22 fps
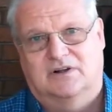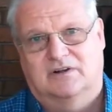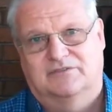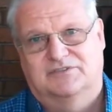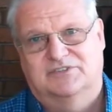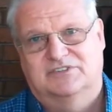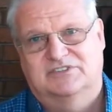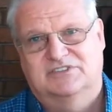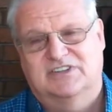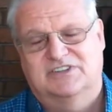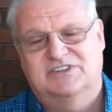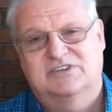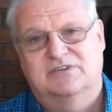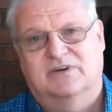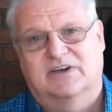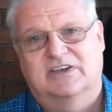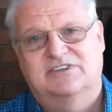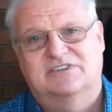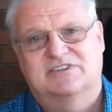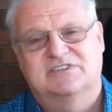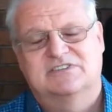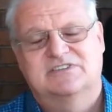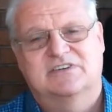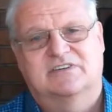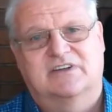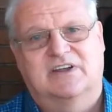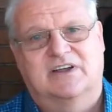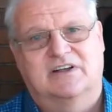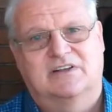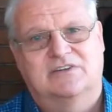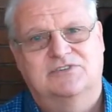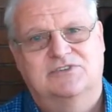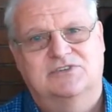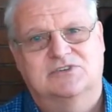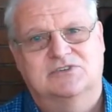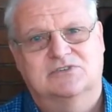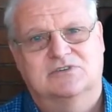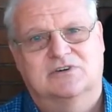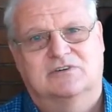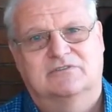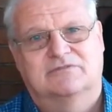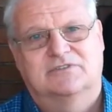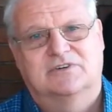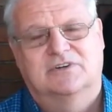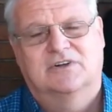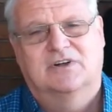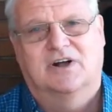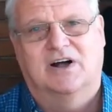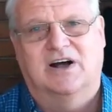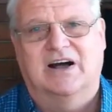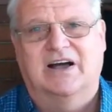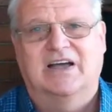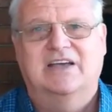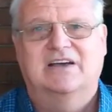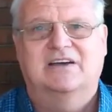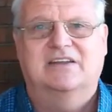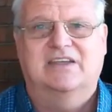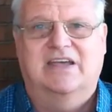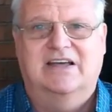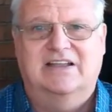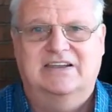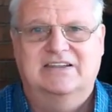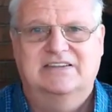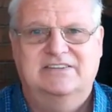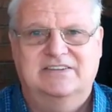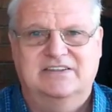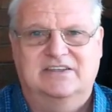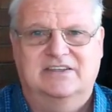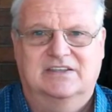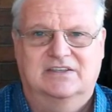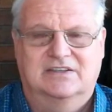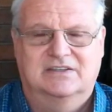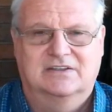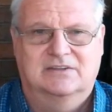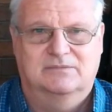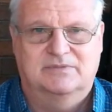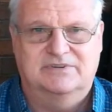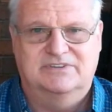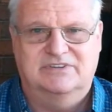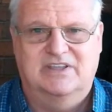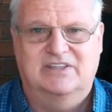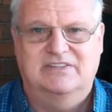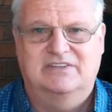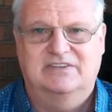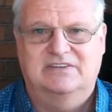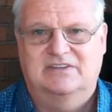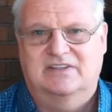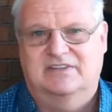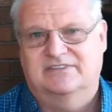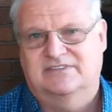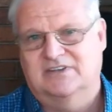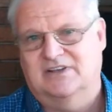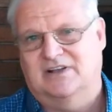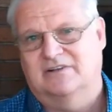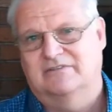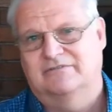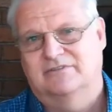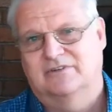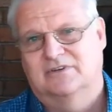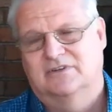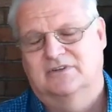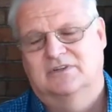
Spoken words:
situations around you, of higher reality presenting itself